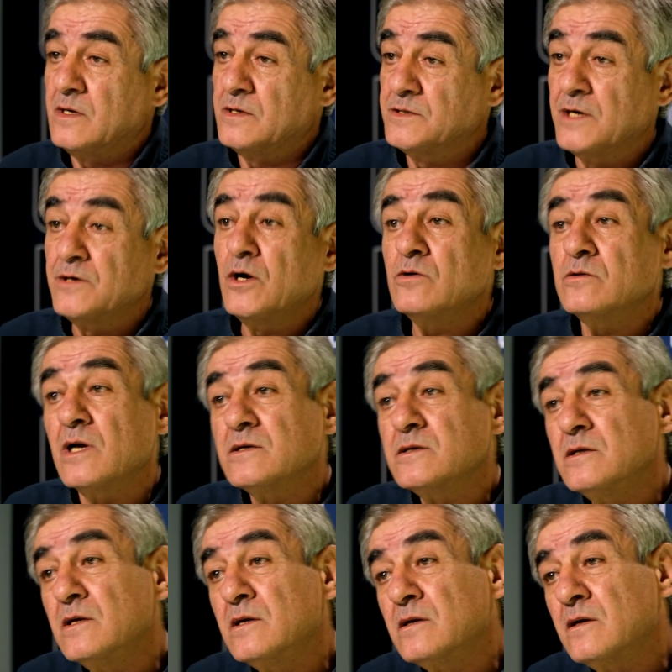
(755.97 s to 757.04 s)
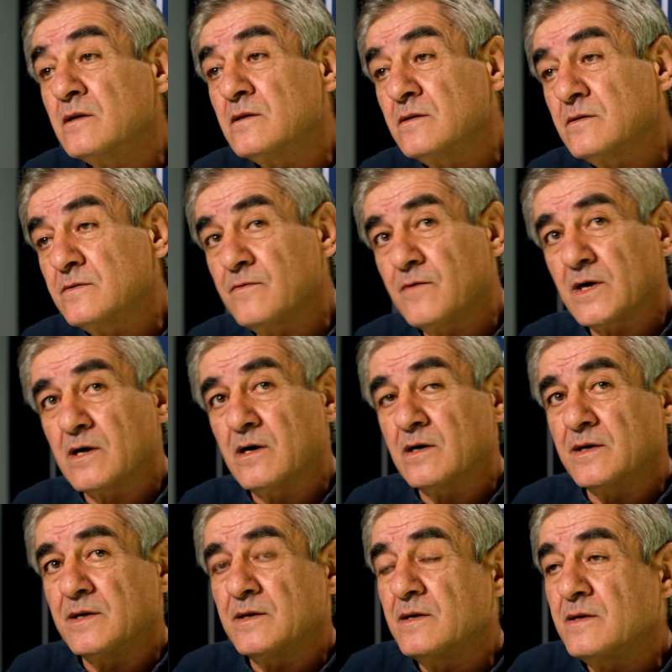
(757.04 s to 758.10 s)
At the end of the year, in
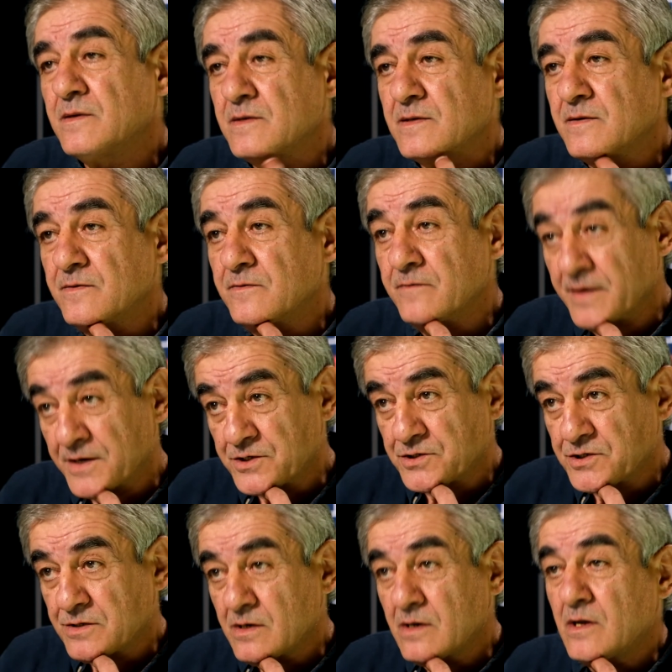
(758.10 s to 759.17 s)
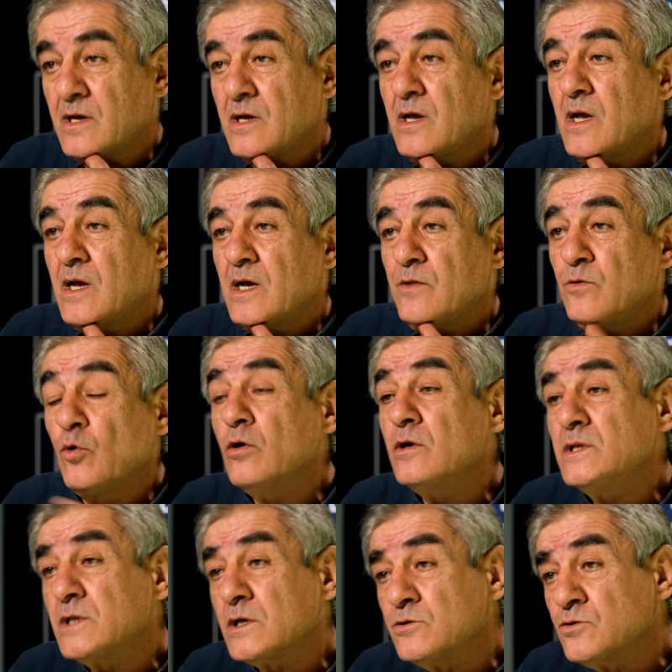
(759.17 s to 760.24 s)
1919,
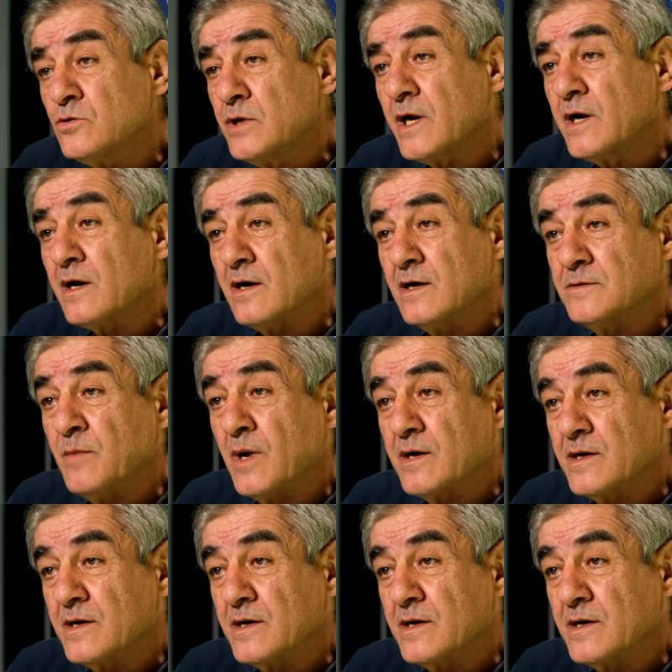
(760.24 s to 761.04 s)
new elections to the